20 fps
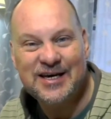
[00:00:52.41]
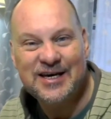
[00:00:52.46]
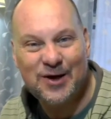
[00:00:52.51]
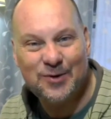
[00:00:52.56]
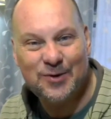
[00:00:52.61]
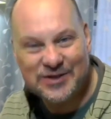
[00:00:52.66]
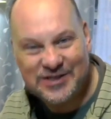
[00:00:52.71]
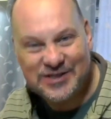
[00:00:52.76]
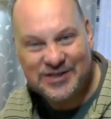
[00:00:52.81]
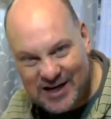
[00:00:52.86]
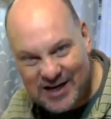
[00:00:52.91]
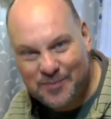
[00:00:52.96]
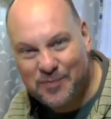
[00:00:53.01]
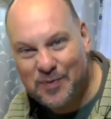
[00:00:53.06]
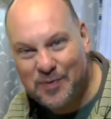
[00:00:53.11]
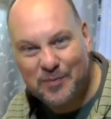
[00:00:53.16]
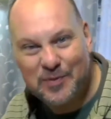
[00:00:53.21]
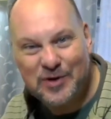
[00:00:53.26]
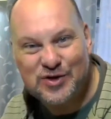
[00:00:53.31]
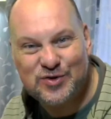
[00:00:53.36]
He was
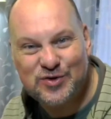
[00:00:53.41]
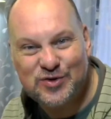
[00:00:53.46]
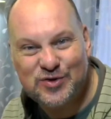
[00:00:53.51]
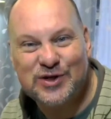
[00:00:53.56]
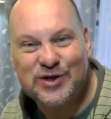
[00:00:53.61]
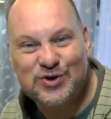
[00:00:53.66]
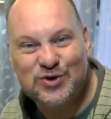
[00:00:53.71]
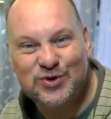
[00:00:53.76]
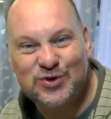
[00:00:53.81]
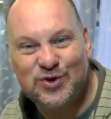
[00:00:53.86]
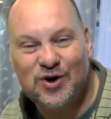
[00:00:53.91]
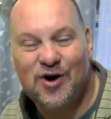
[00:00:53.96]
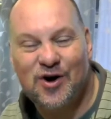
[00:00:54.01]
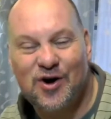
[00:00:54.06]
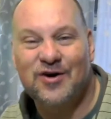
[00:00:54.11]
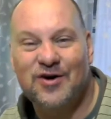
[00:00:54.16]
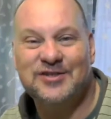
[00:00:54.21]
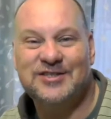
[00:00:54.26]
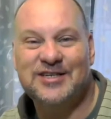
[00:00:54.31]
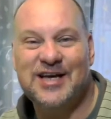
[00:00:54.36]
sleeping between two
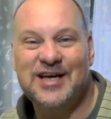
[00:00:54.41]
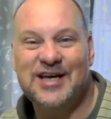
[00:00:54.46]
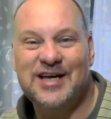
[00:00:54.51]
guards,